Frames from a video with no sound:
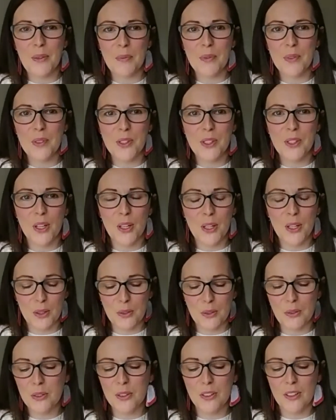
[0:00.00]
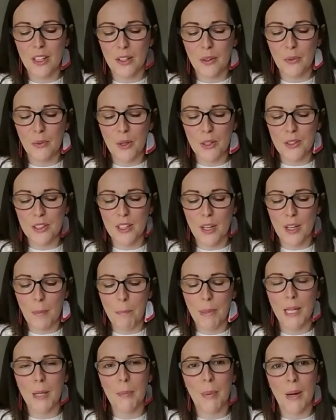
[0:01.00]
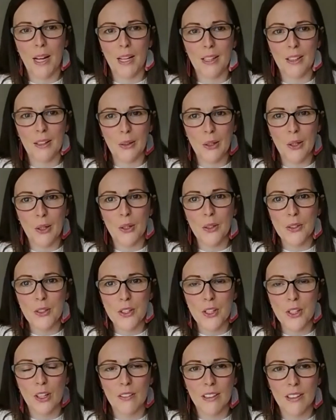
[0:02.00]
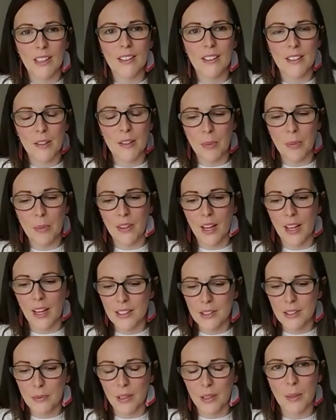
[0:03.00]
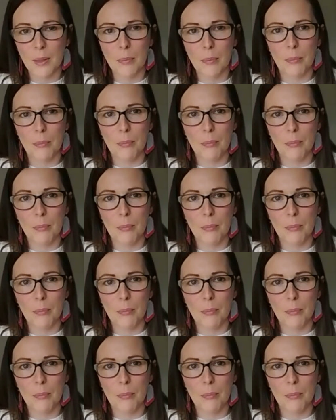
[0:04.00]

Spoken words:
So, it wasn't a big bang launch or anything, but that's when it